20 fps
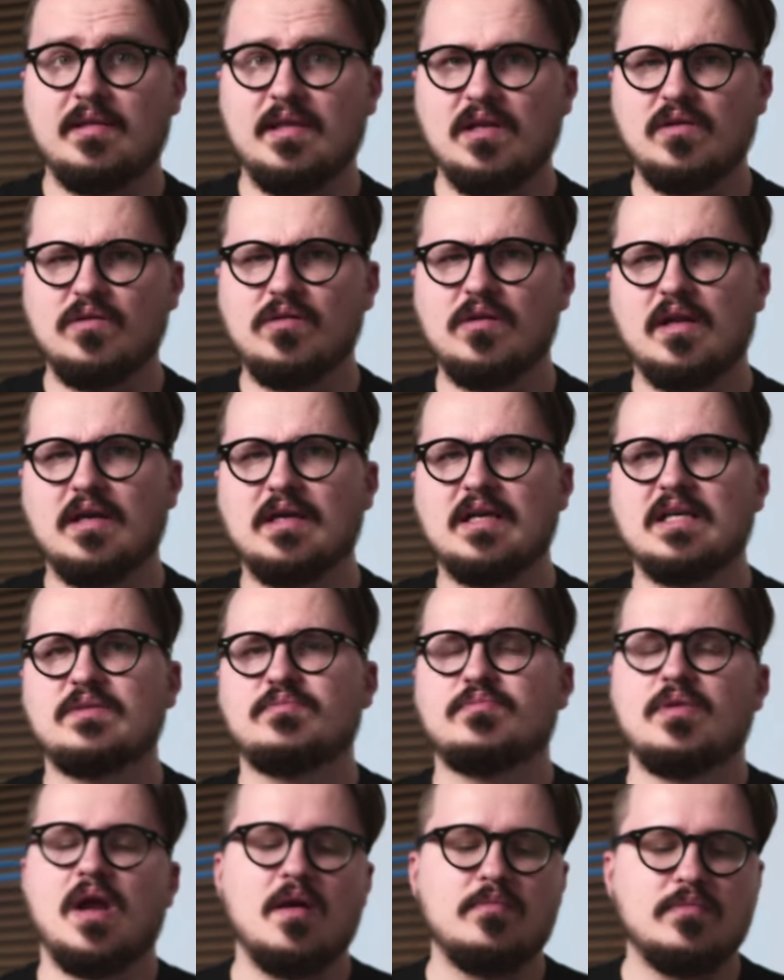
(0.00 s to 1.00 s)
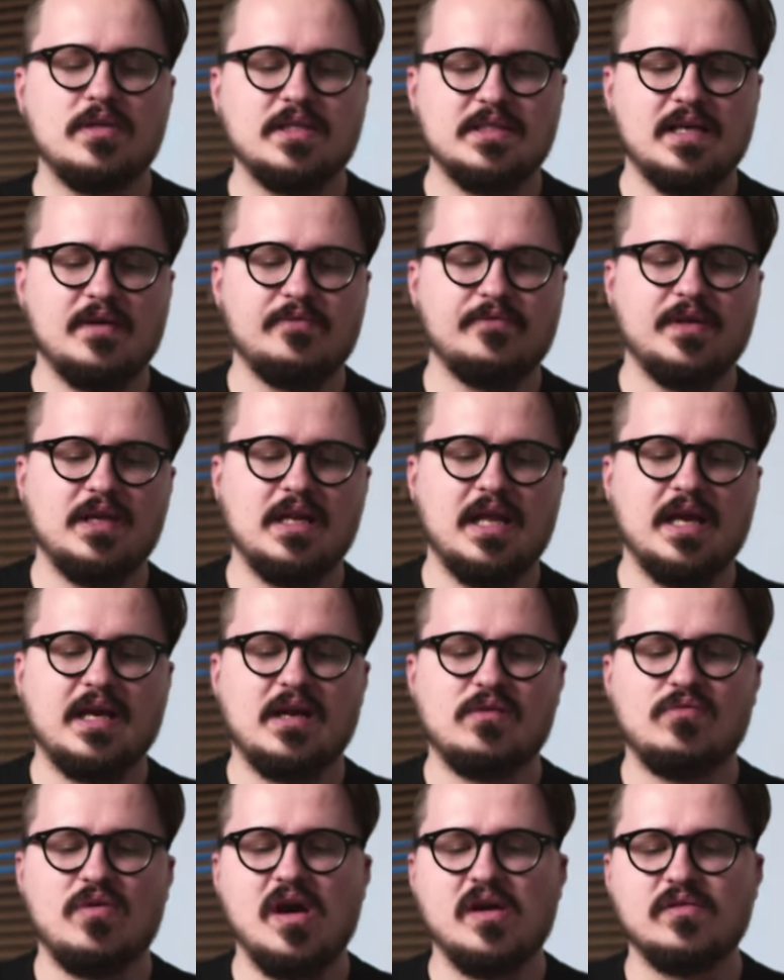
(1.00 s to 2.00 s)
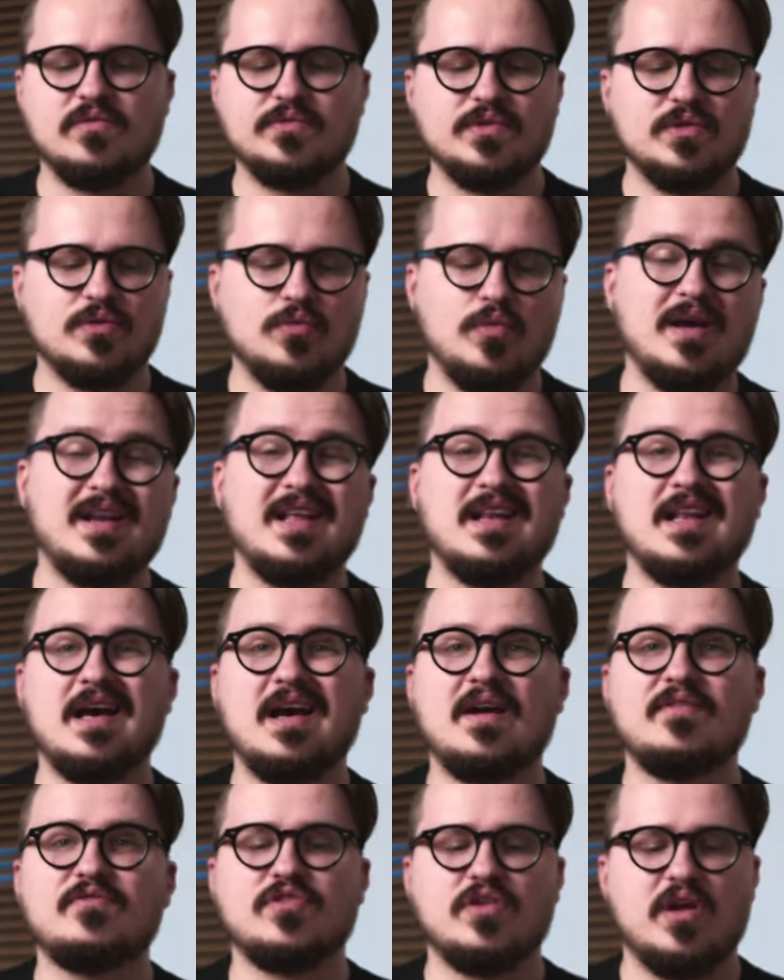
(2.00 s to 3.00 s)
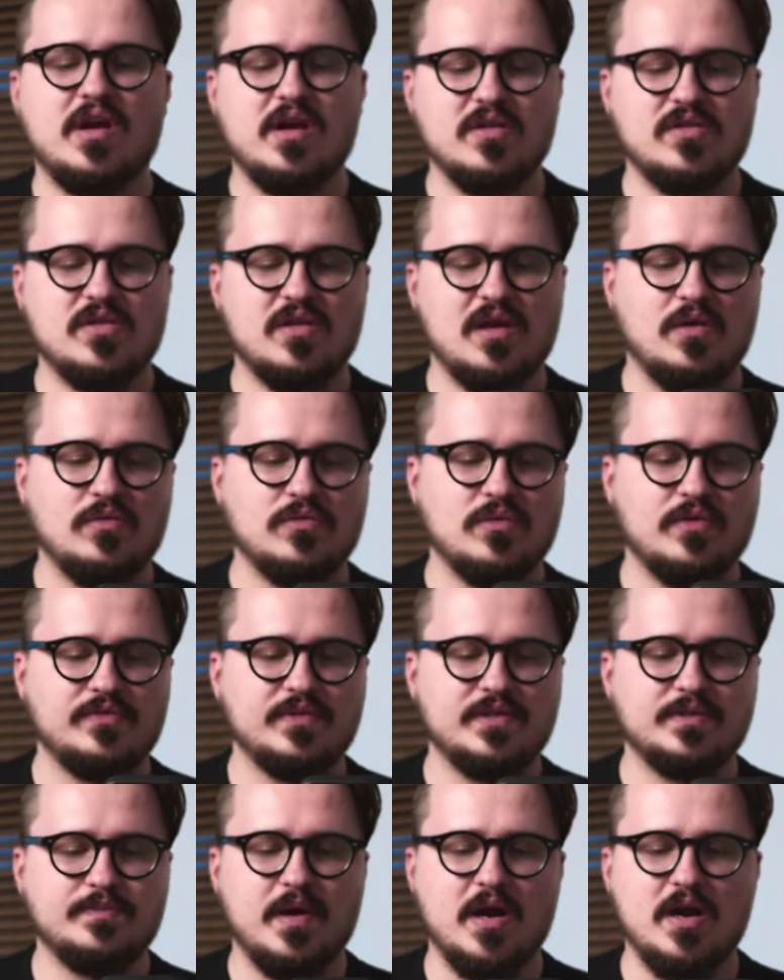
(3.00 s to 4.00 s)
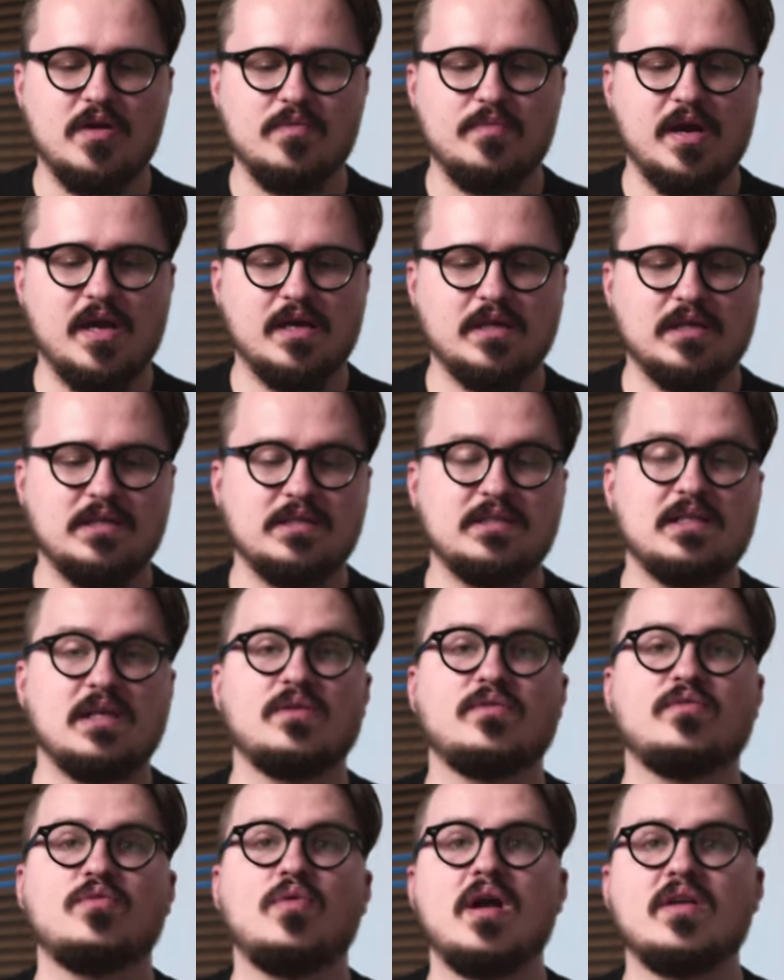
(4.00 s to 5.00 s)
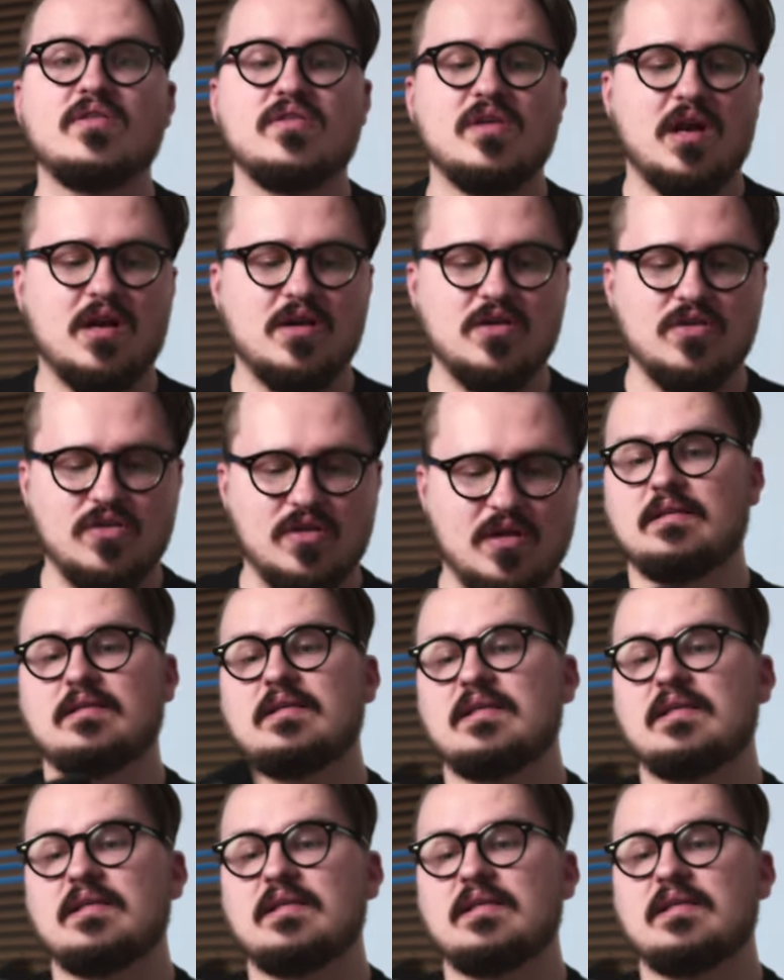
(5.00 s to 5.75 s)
and then you're gonna get probably something like around 1.5 charge out of this power bank instead of one charge.